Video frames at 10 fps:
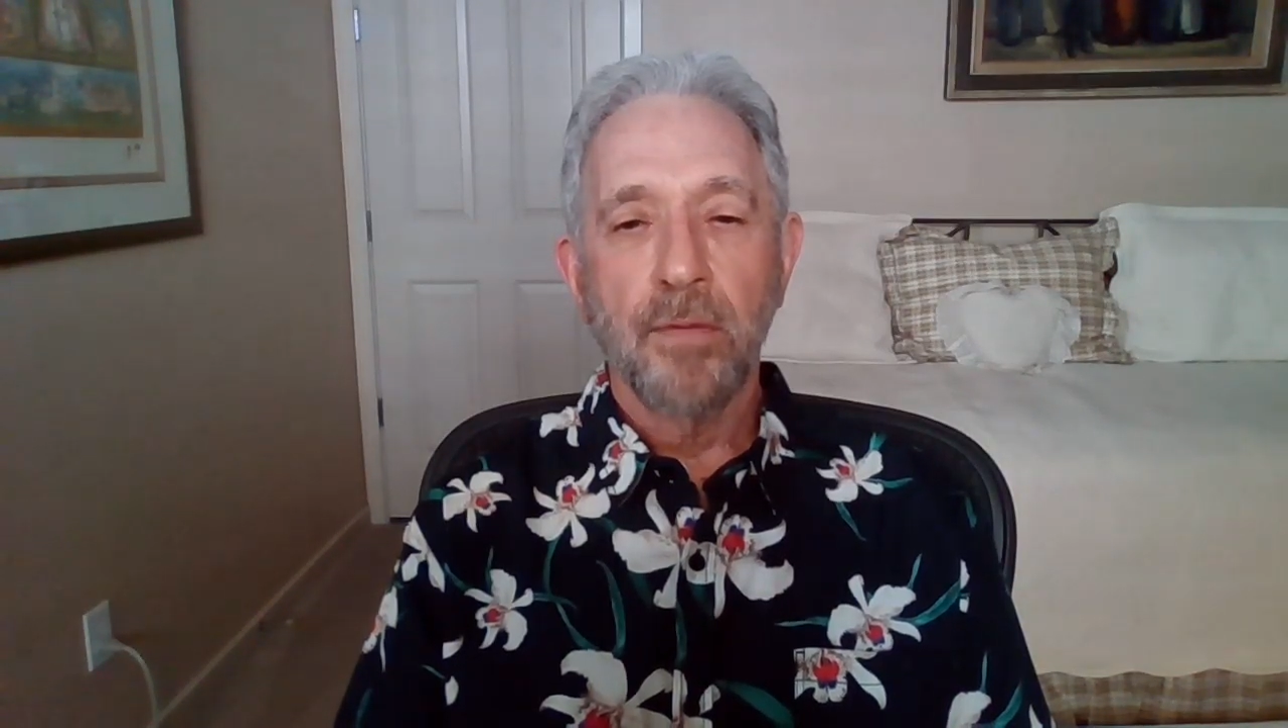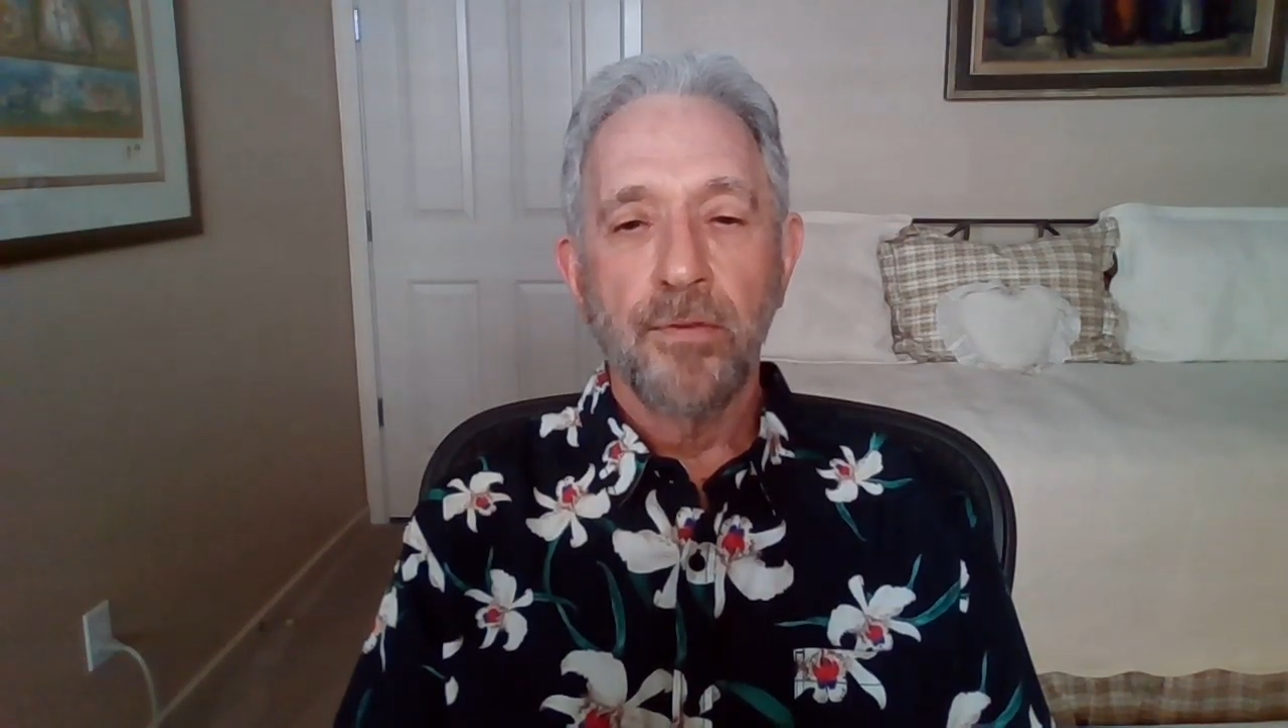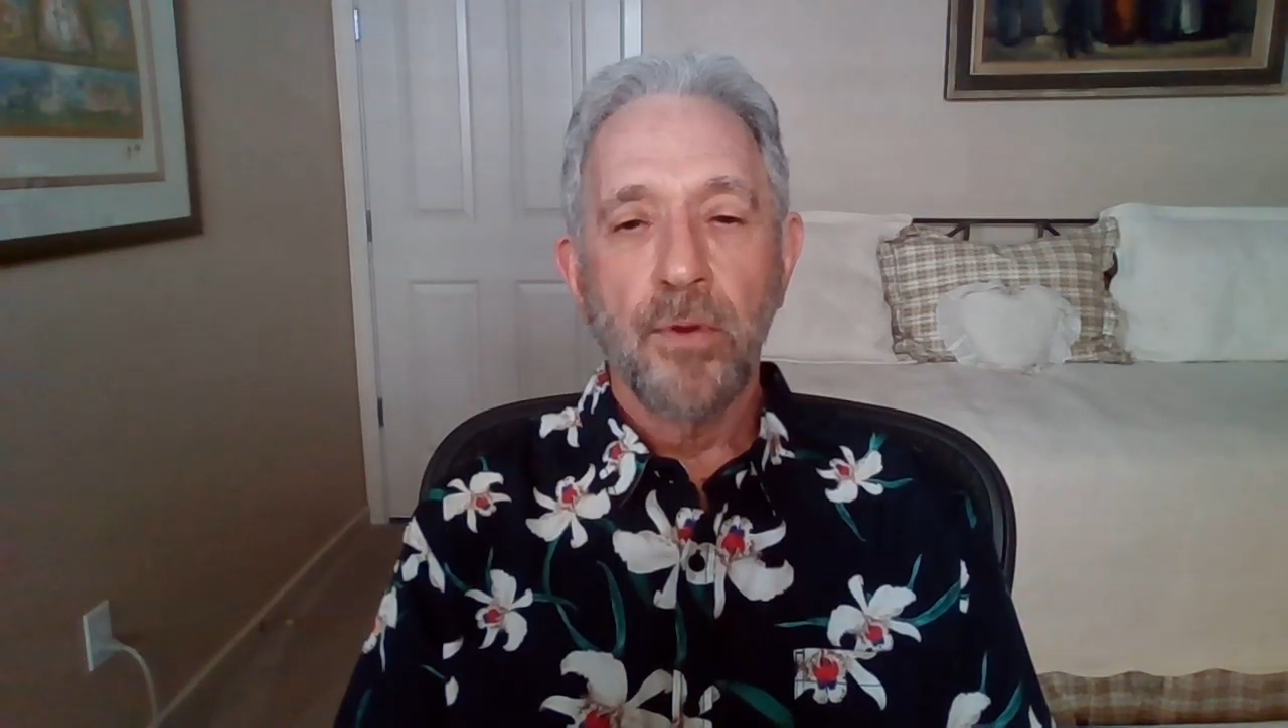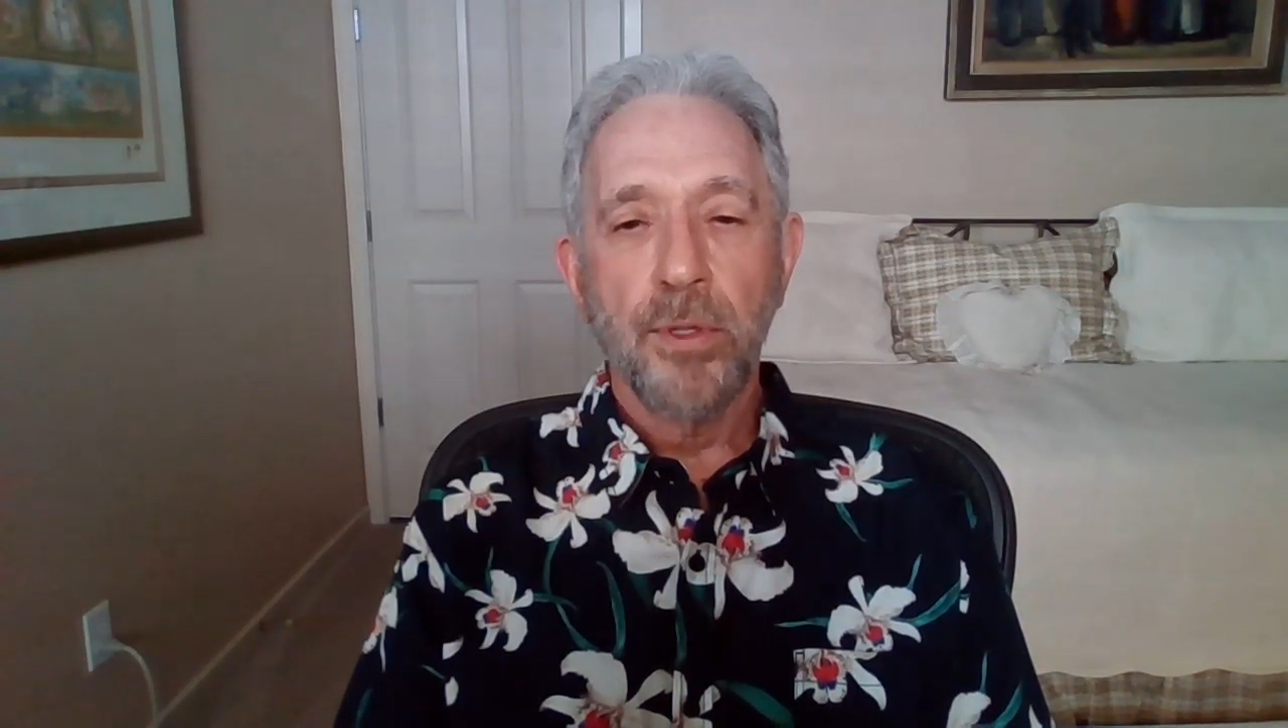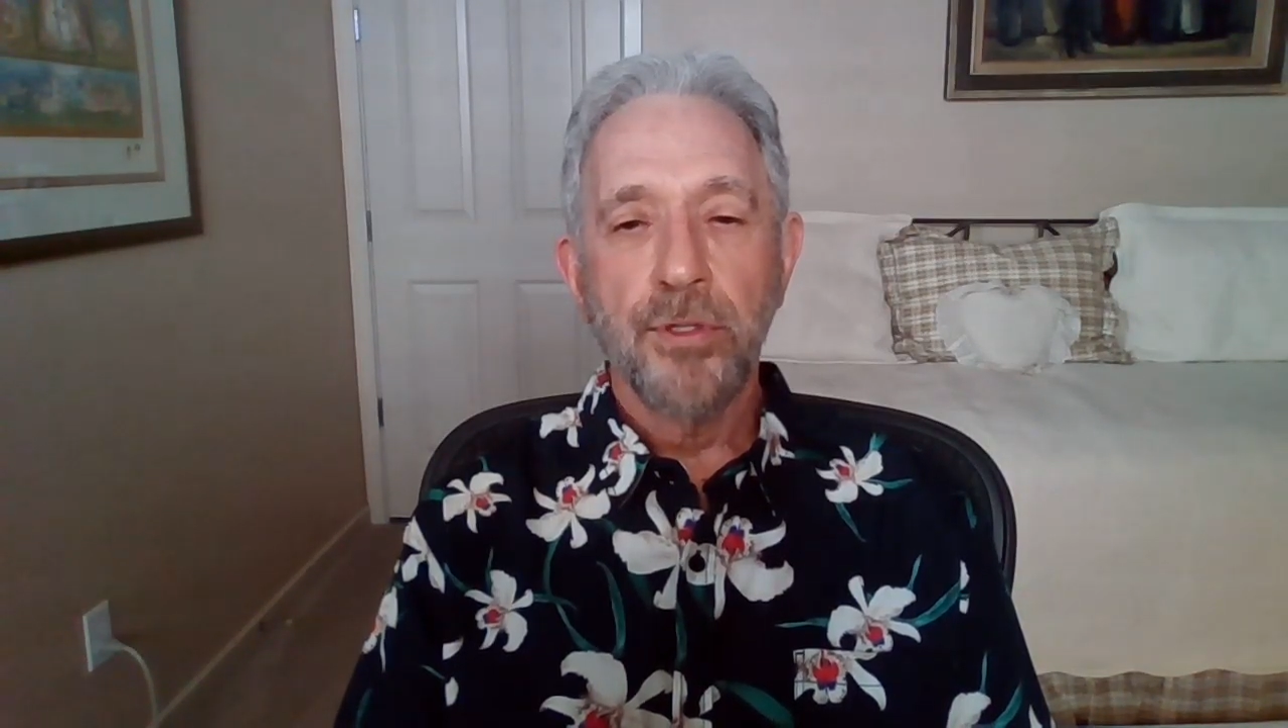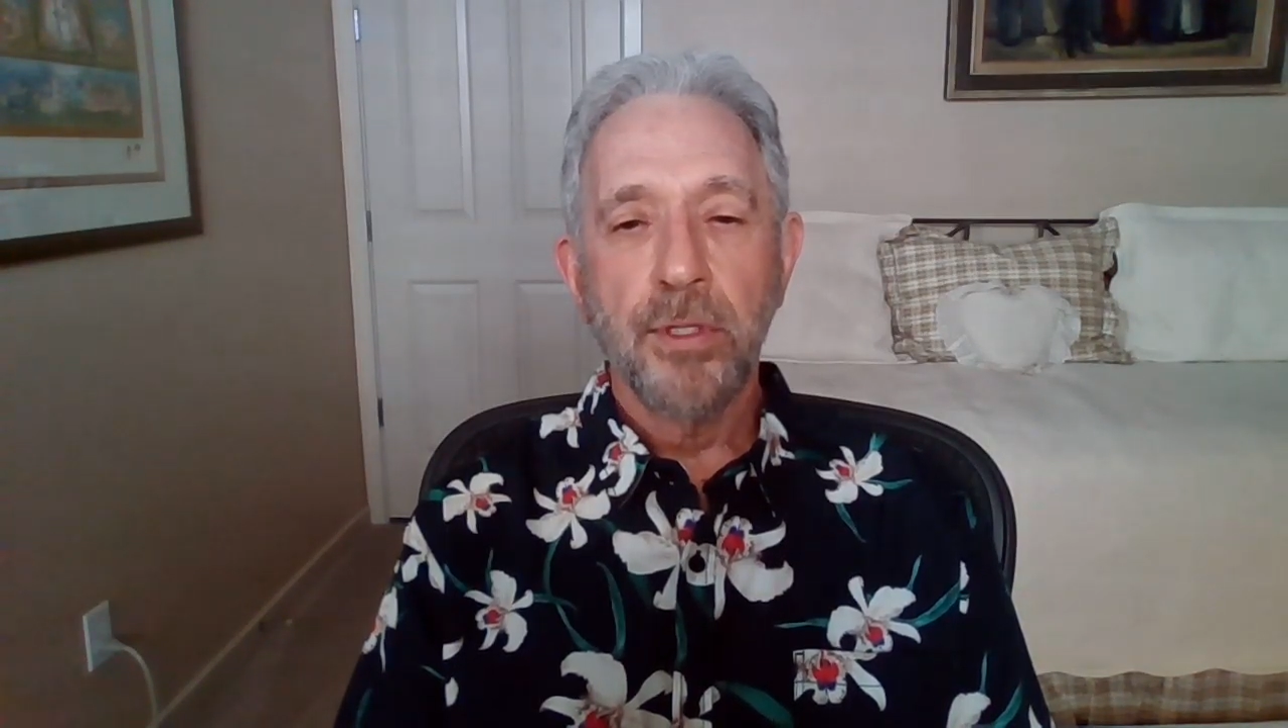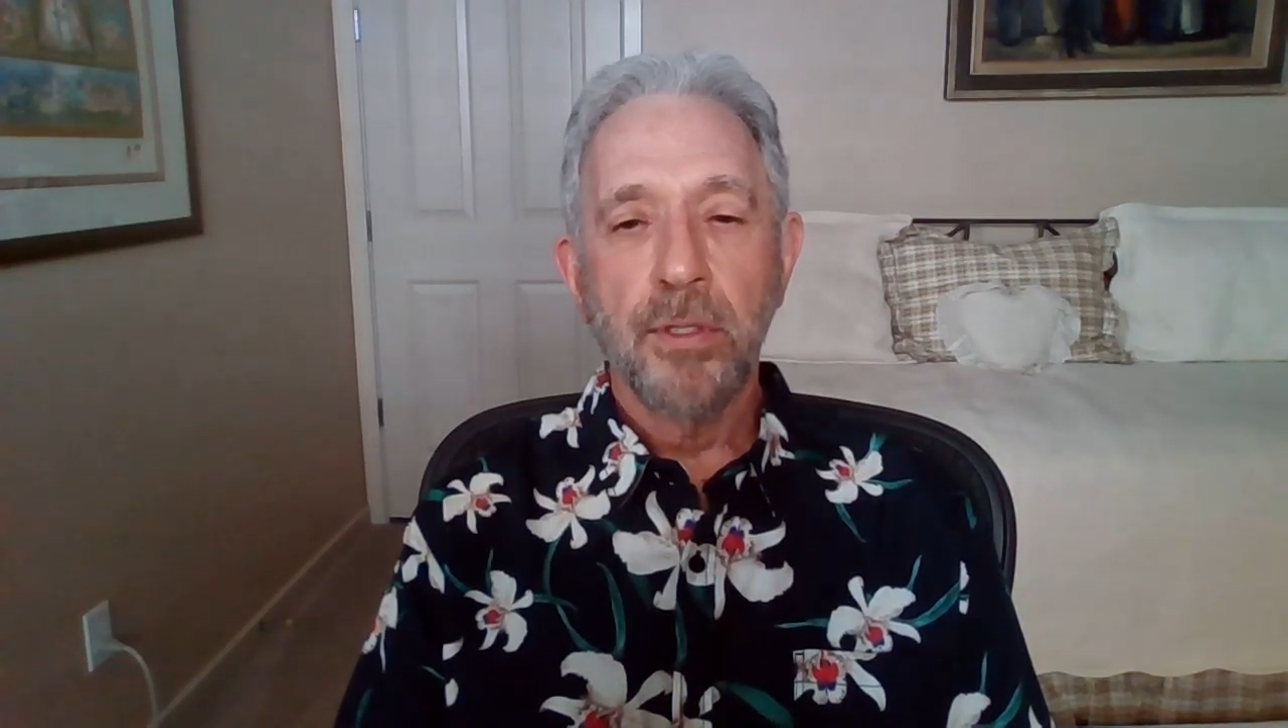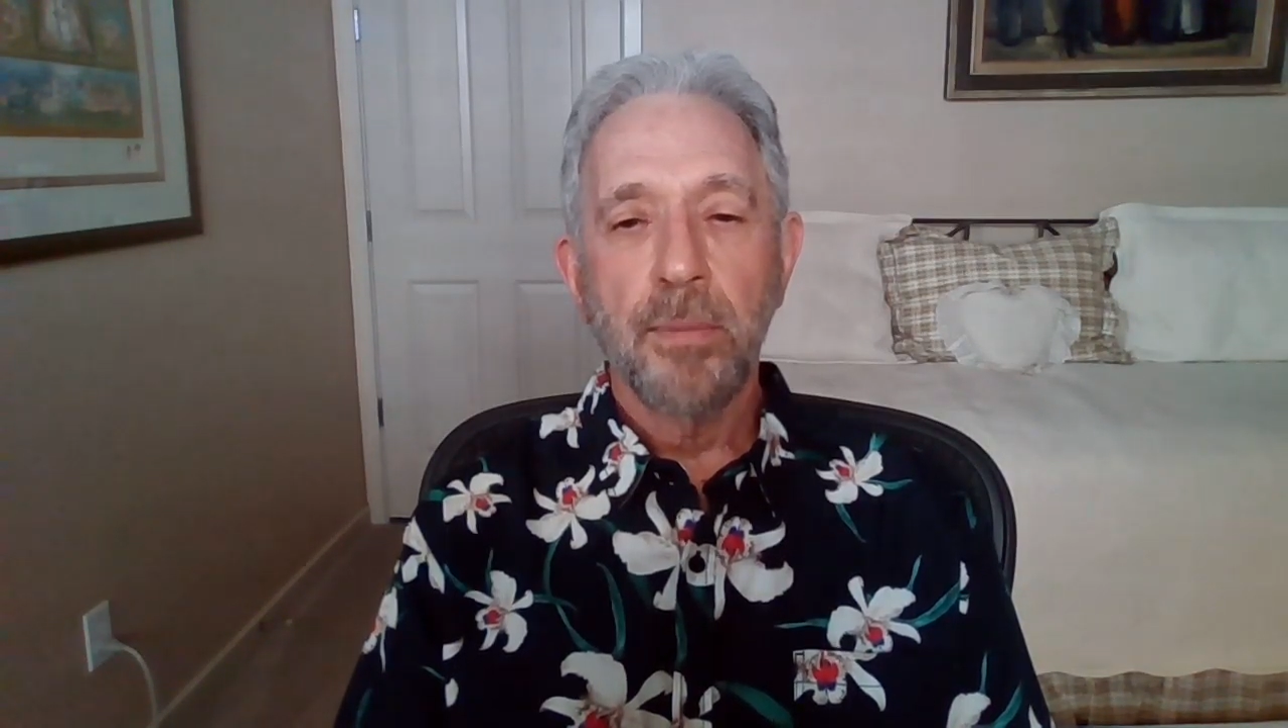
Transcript: Focusing